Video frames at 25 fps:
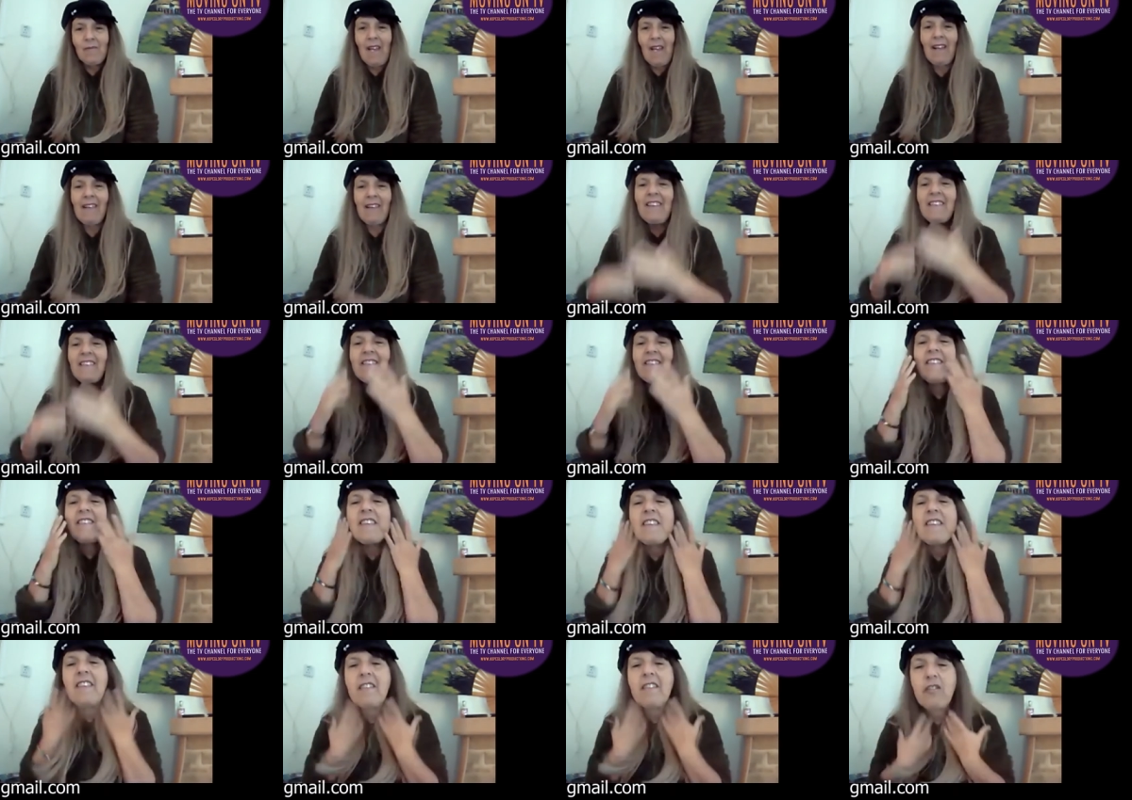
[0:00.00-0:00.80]
And it's
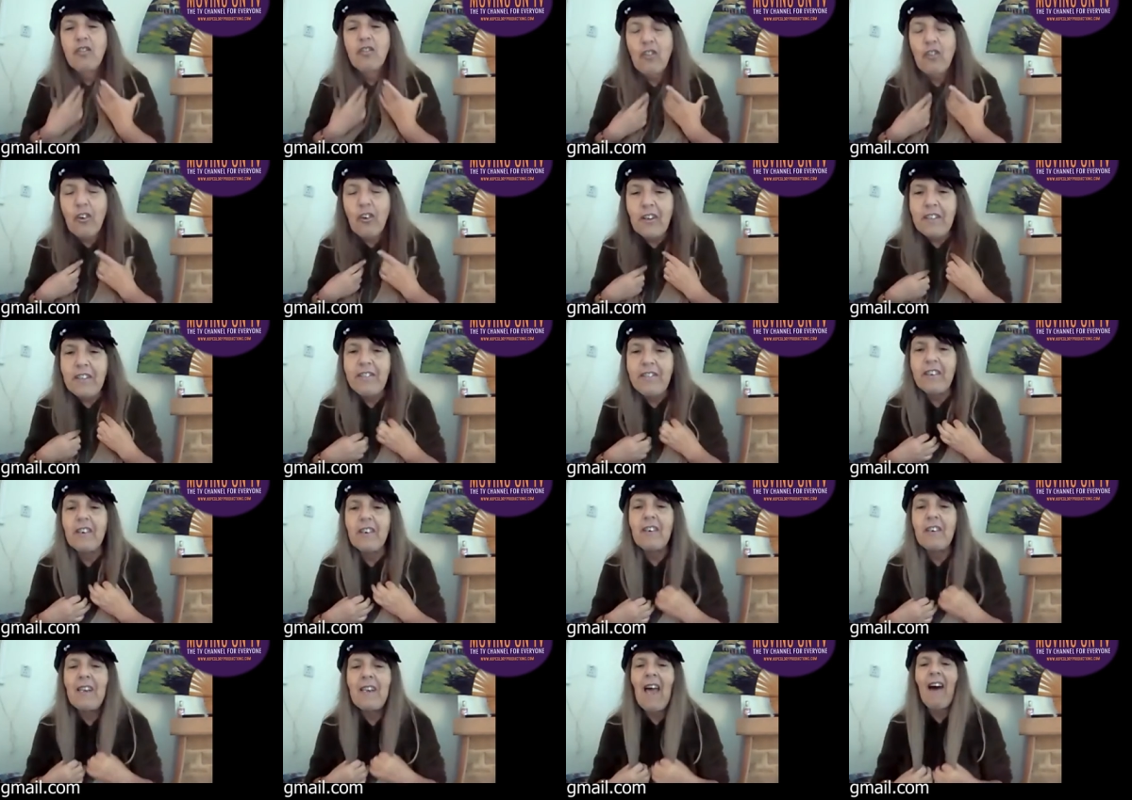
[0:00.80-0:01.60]
destroyed
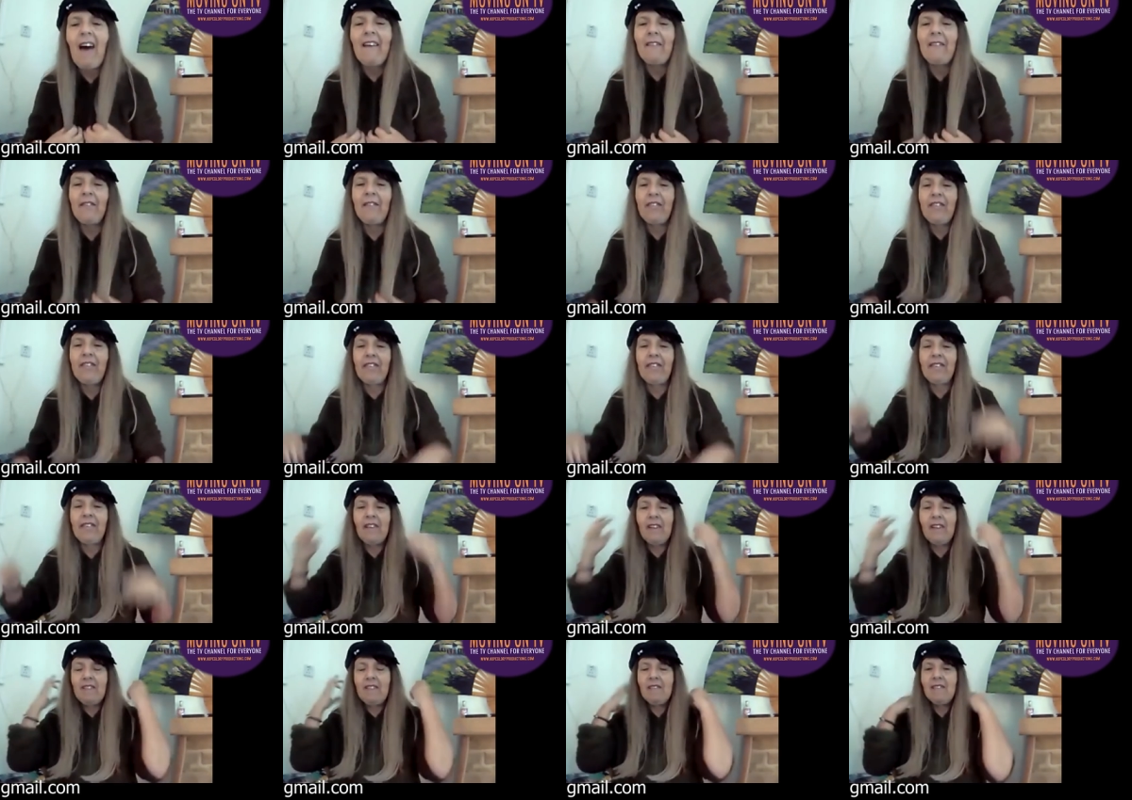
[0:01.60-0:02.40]
your lives.
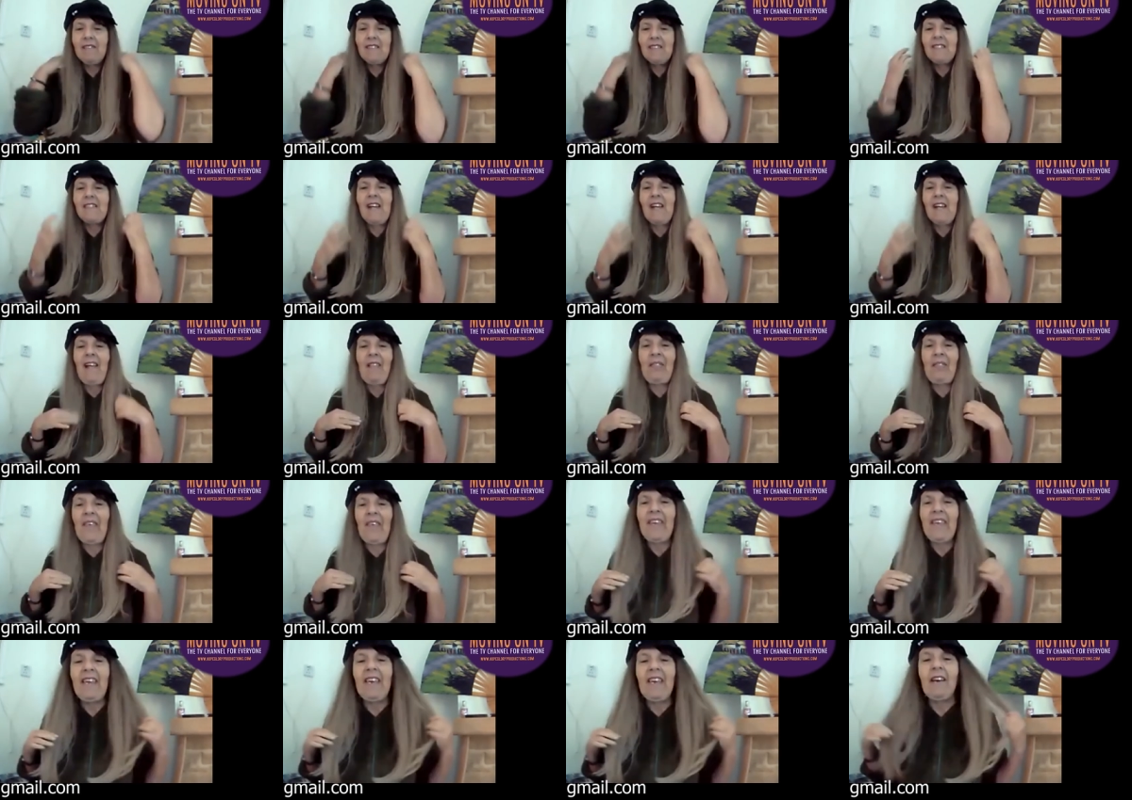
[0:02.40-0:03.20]
And
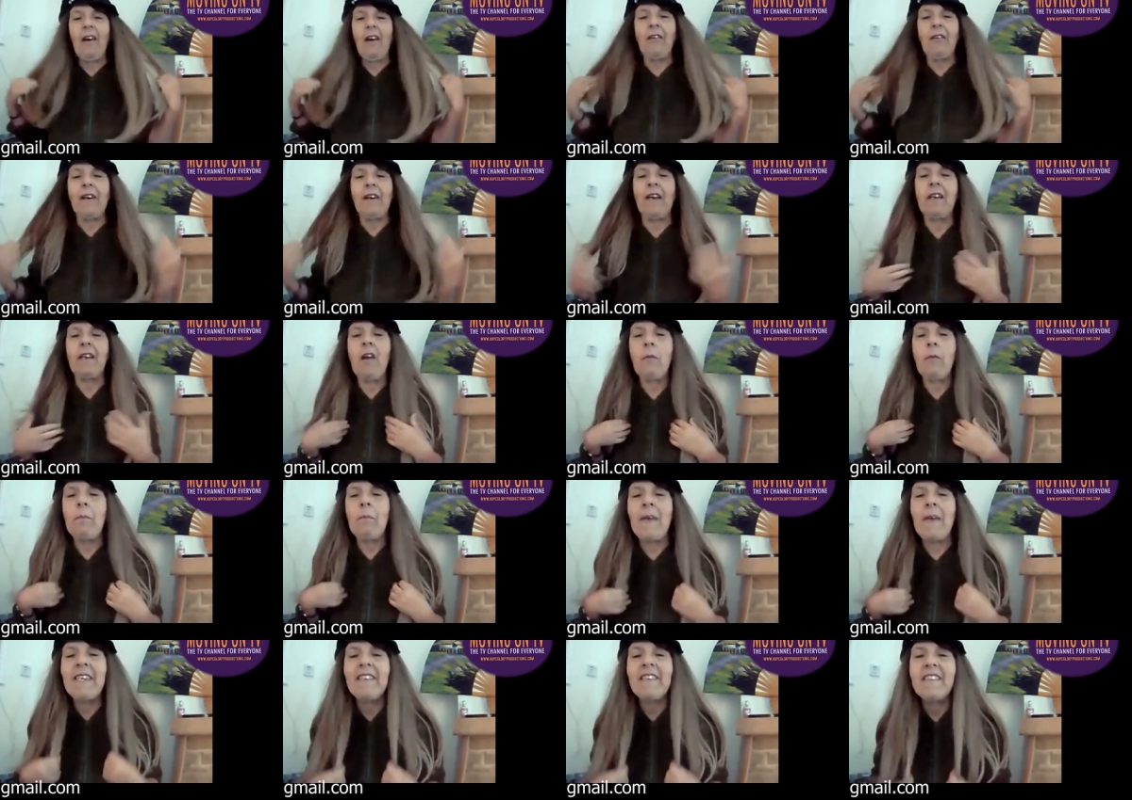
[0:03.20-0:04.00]
the ego
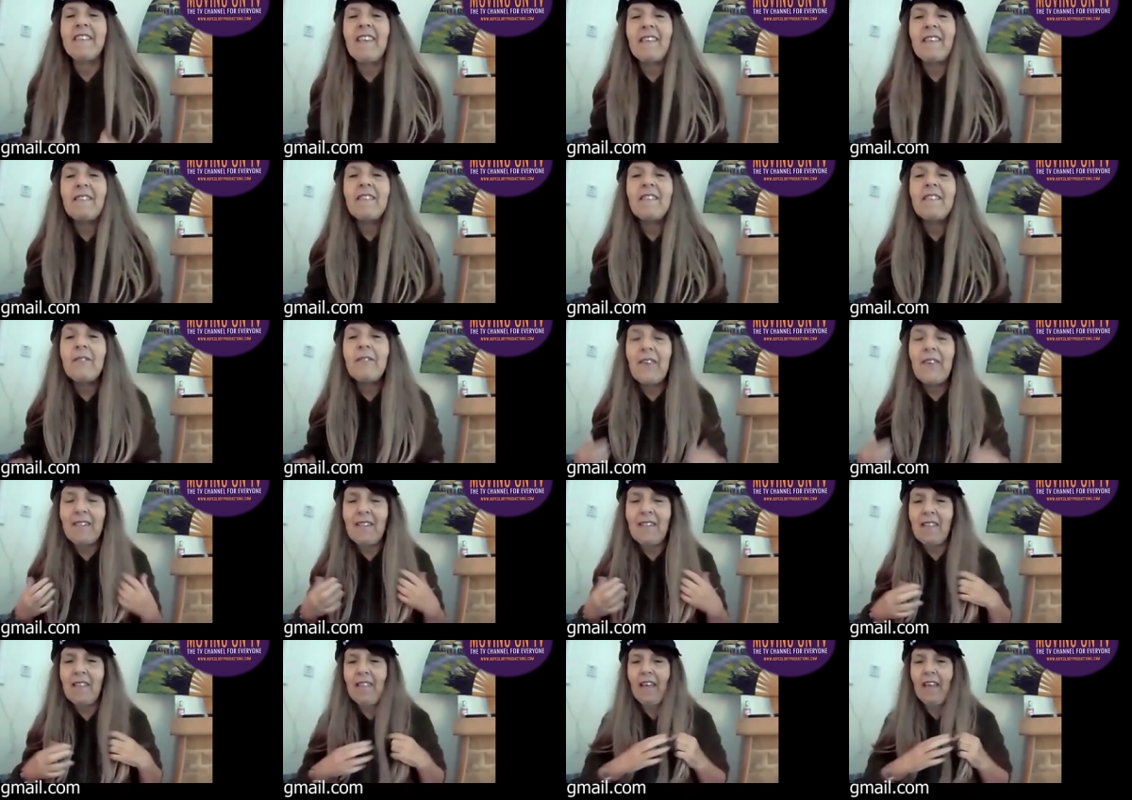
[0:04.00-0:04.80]
cannot make sense of
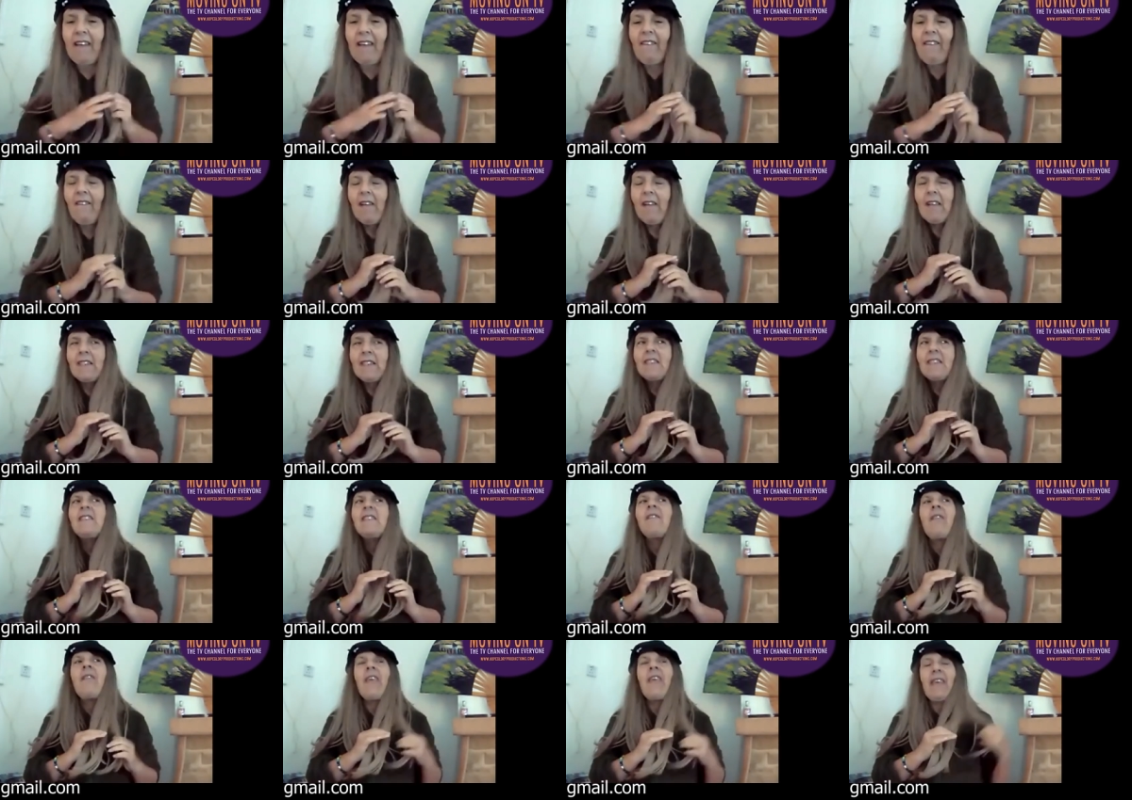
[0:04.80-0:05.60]
anything.
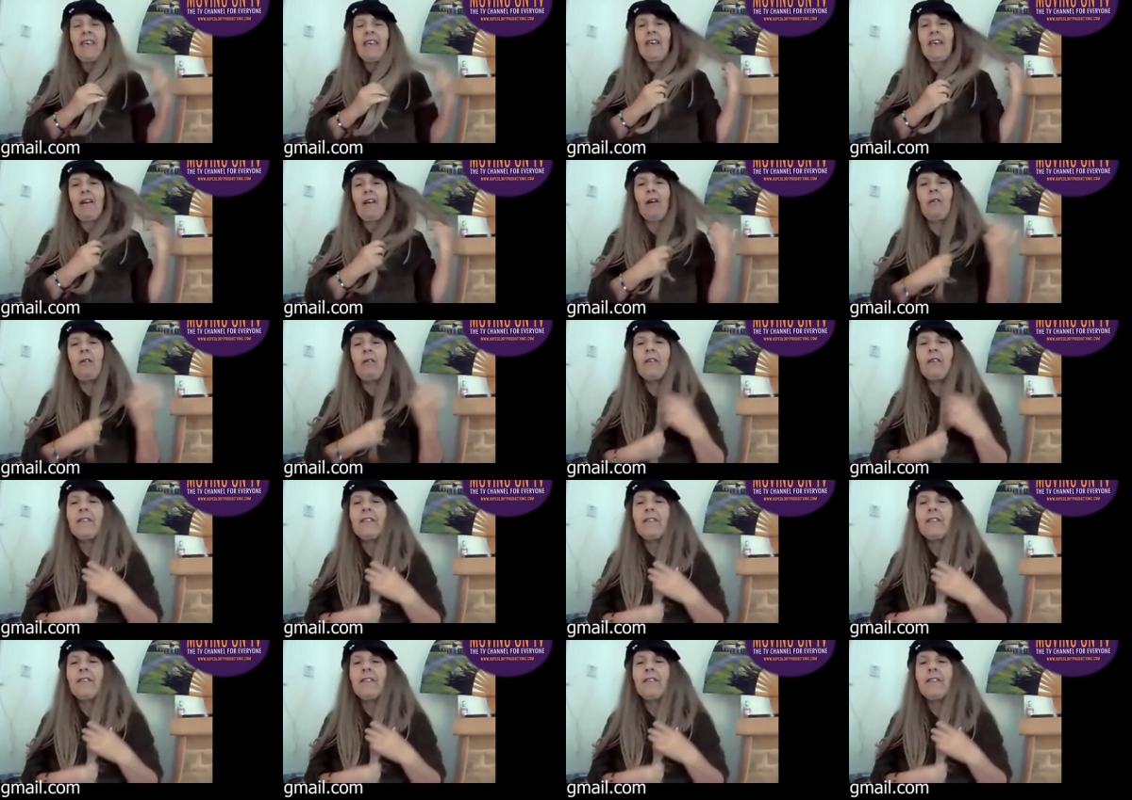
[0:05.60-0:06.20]
The ego